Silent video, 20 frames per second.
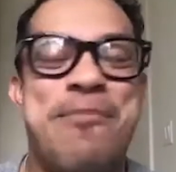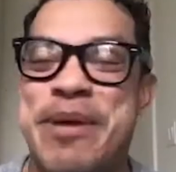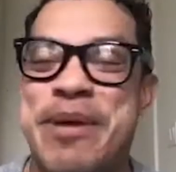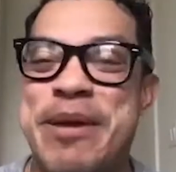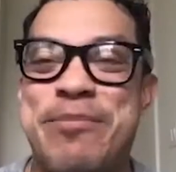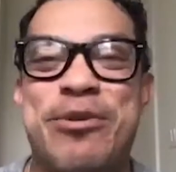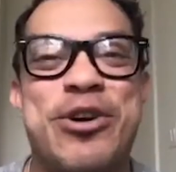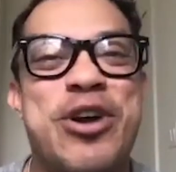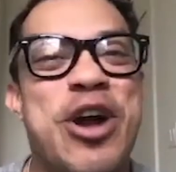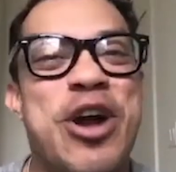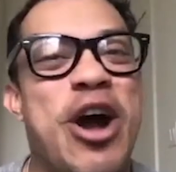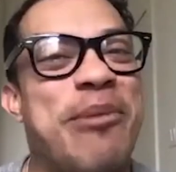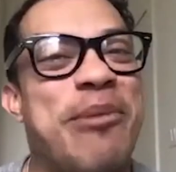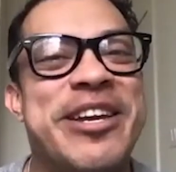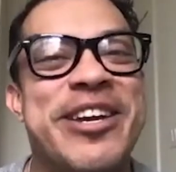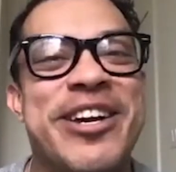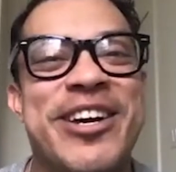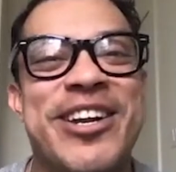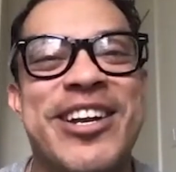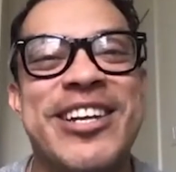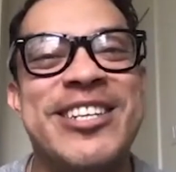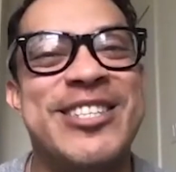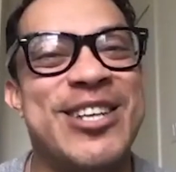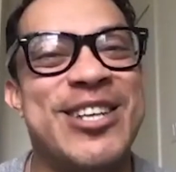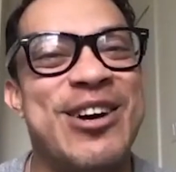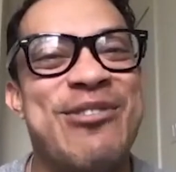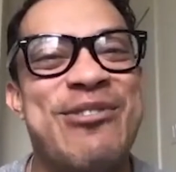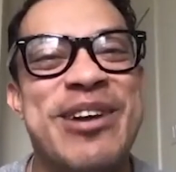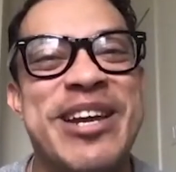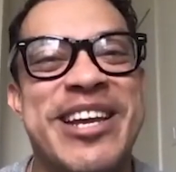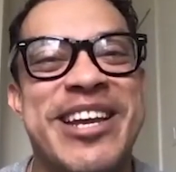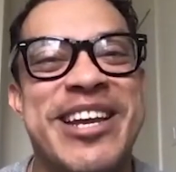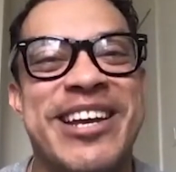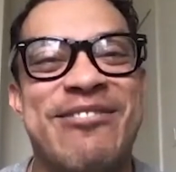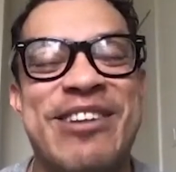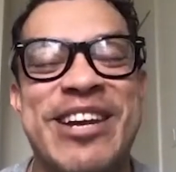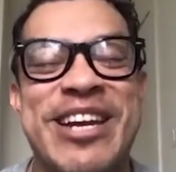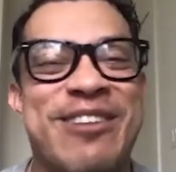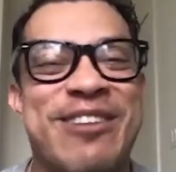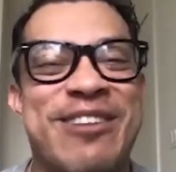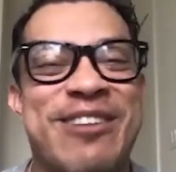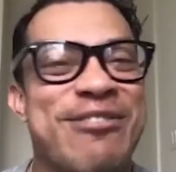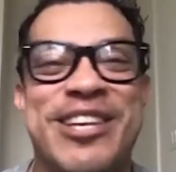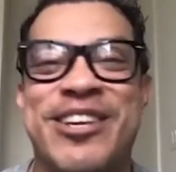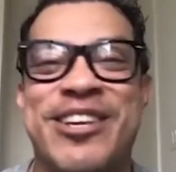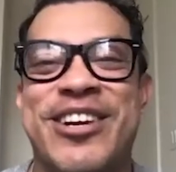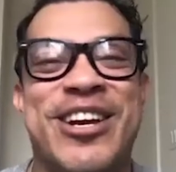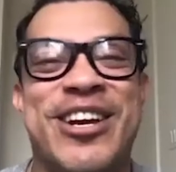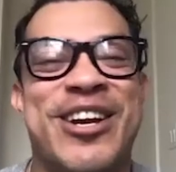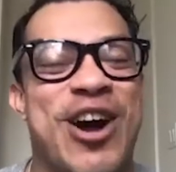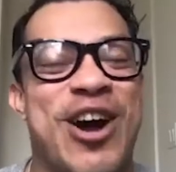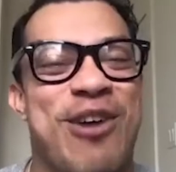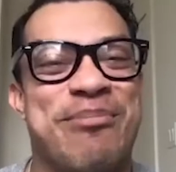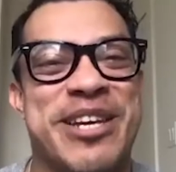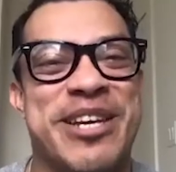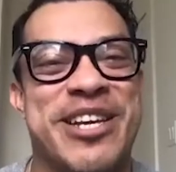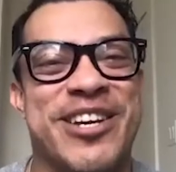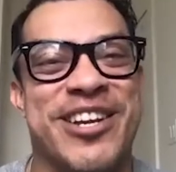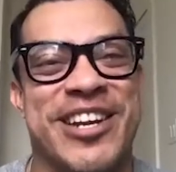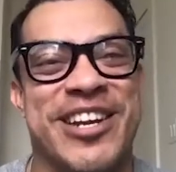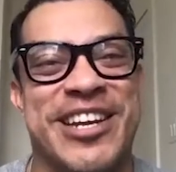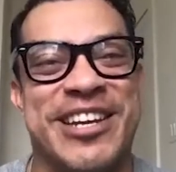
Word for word: uh, people call me Goody, so we can, we, we you can call I'll call